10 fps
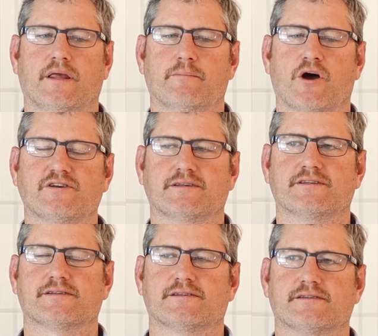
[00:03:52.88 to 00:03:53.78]
In most
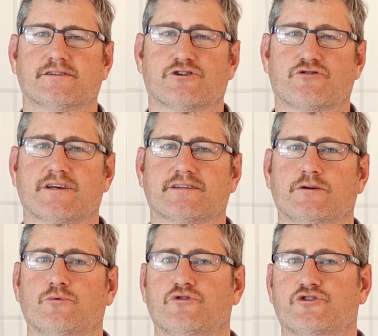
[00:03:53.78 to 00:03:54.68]
instances, the
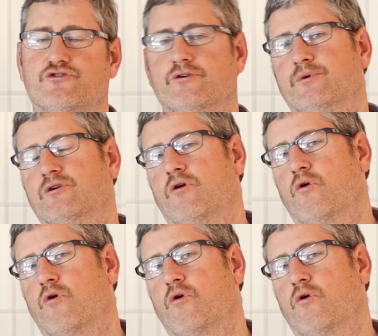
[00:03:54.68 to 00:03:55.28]
trustee will distribute